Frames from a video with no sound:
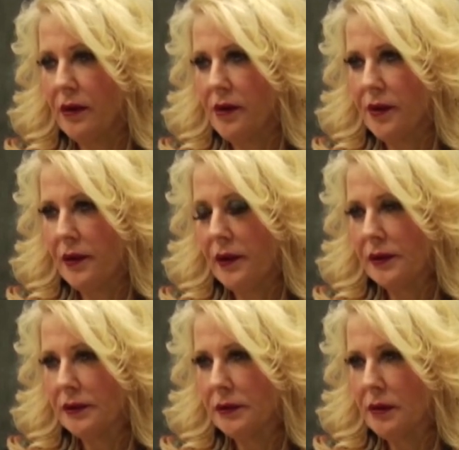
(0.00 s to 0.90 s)
before you
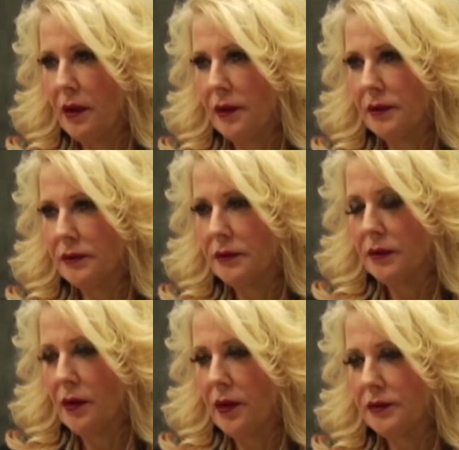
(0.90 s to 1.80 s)
had that data, how
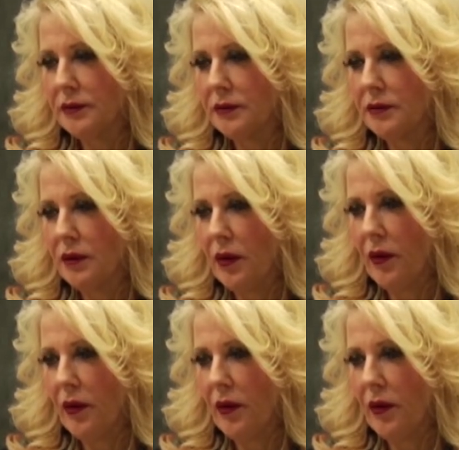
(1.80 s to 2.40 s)
did LuLaRoe